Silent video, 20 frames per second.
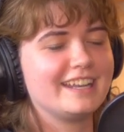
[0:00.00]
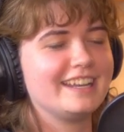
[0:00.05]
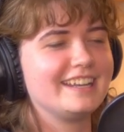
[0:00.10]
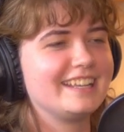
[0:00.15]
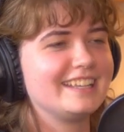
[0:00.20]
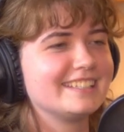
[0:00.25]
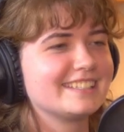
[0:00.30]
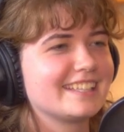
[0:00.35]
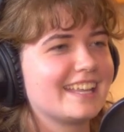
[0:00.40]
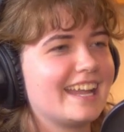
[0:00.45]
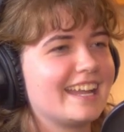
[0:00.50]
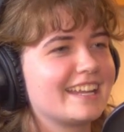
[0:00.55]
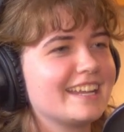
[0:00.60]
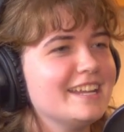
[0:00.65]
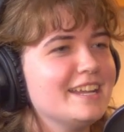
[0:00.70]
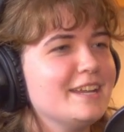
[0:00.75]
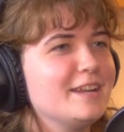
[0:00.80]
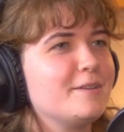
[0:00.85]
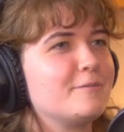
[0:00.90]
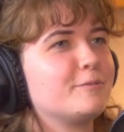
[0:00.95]
and he's like
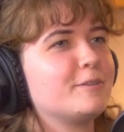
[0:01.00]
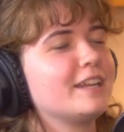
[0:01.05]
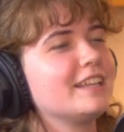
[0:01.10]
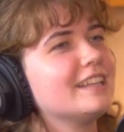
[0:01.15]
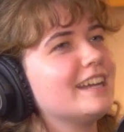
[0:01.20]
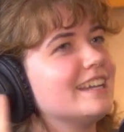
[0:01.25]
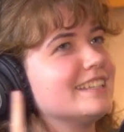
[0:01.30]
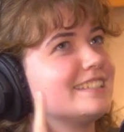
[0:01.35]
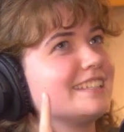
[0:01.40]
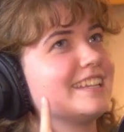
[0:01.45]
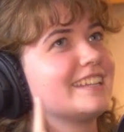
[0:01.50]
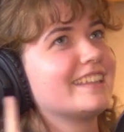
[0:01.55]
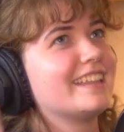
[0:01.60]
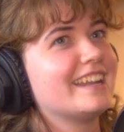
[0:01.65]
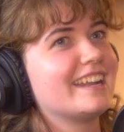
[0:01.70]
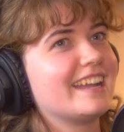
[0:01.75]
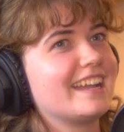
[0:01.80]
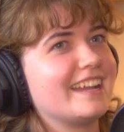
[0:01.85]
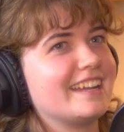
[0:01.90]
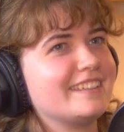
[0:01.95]
realizing that
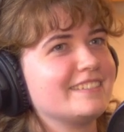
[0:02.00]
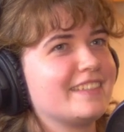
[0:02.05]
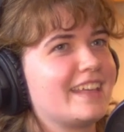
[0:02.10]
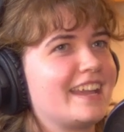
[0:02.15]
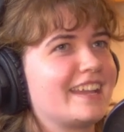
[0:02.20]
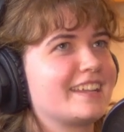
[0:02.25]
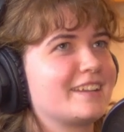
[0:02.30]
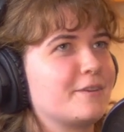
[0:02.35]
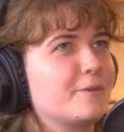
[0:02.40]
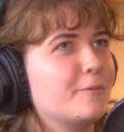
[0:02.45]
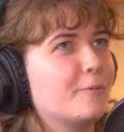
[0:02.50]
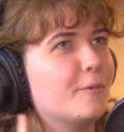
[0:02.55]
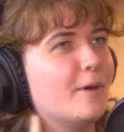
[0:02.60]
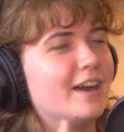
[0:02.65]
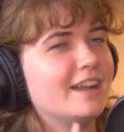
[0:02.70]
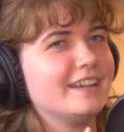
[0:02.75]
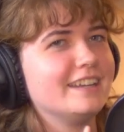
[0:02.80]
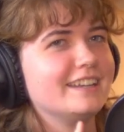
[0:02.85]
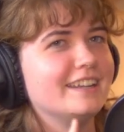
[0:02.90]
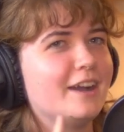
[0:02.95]
I like
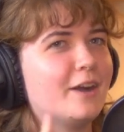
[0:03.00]
won